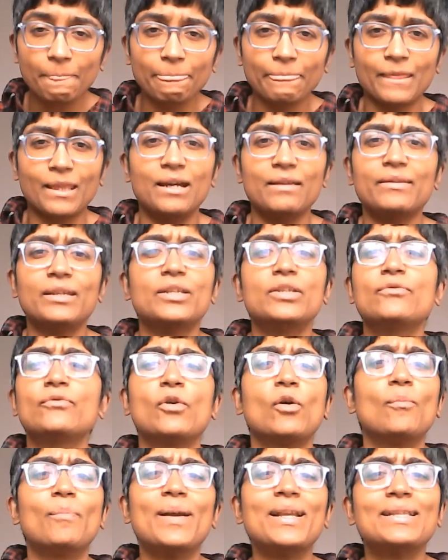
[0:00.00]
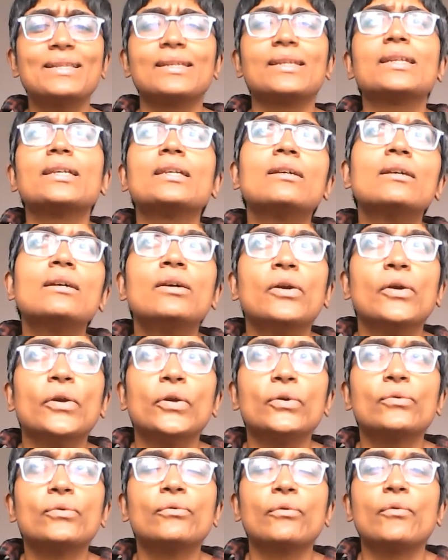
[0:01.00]
And then you've got Betty,
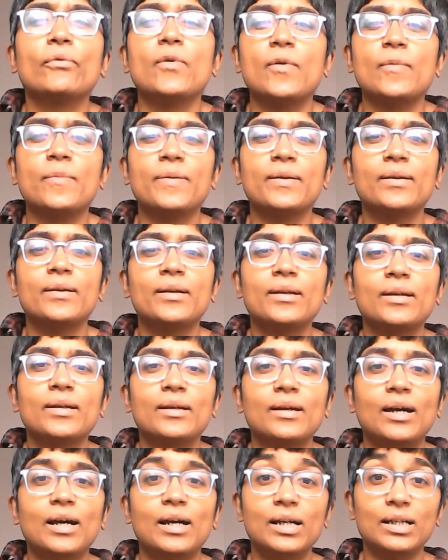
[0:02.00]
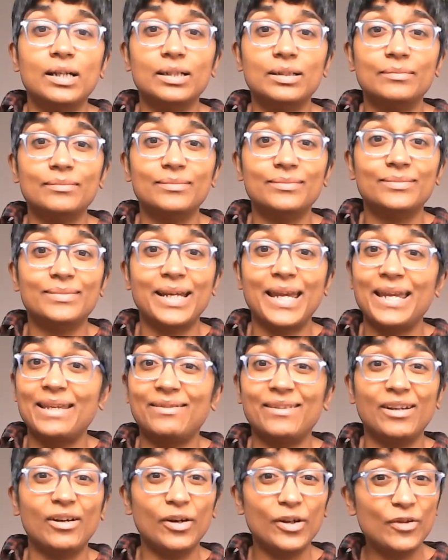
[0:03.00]
who grew up in
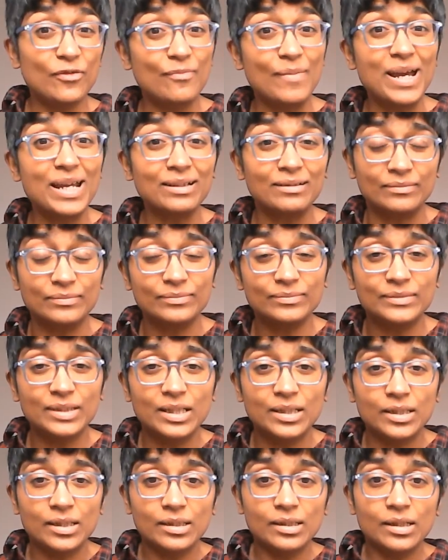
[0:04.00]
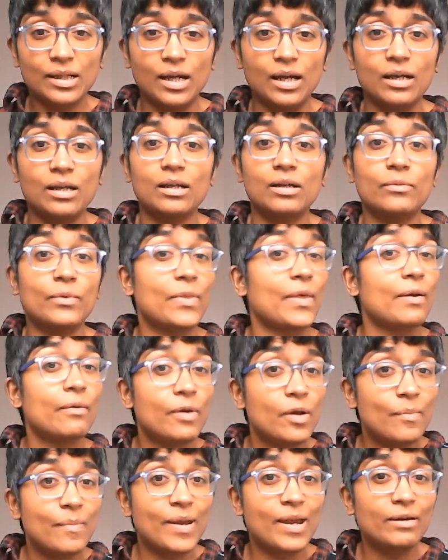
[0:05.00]
the Isle of Man without
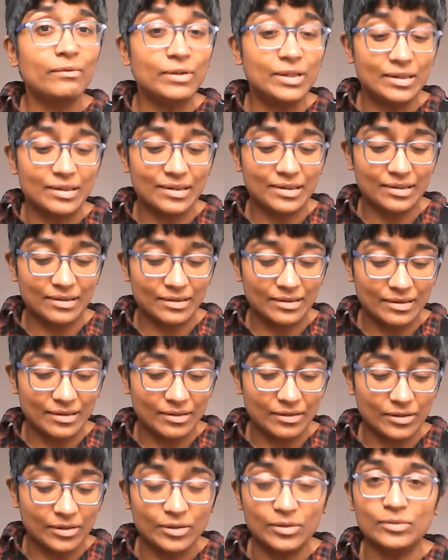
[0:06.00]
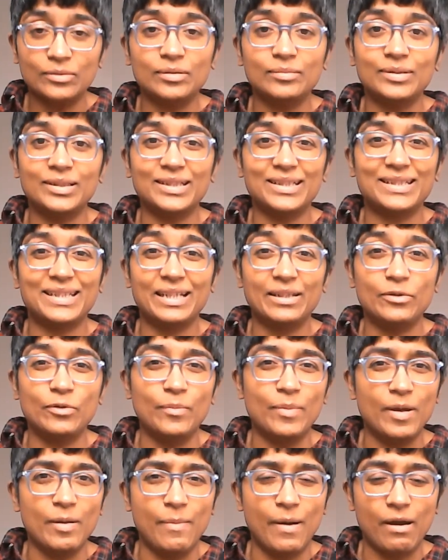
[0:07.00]
her parents. So I'm going to tell you a
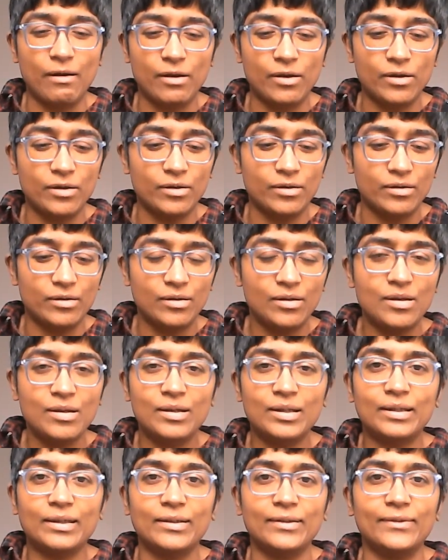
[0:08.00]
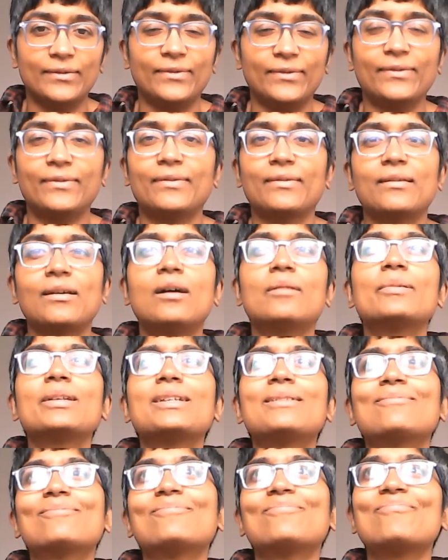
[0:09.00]
bit about her, because, I
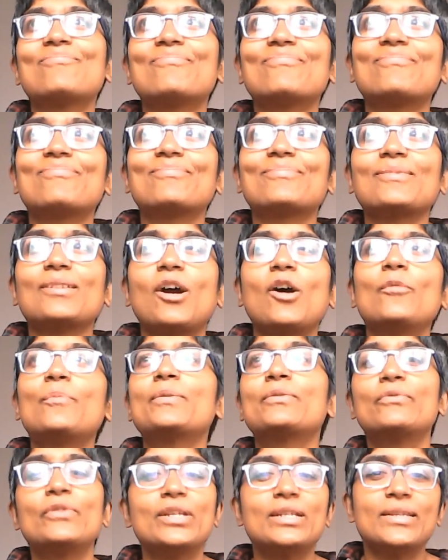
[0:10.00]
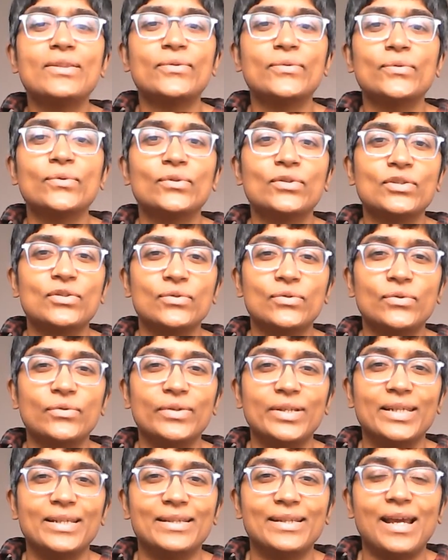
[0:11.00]
mean, I've been reading through all the
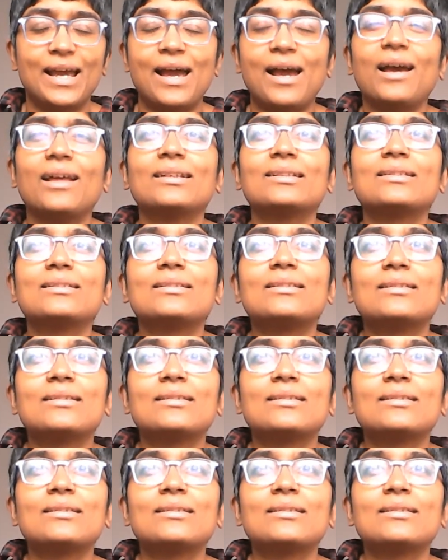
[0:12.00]
stories and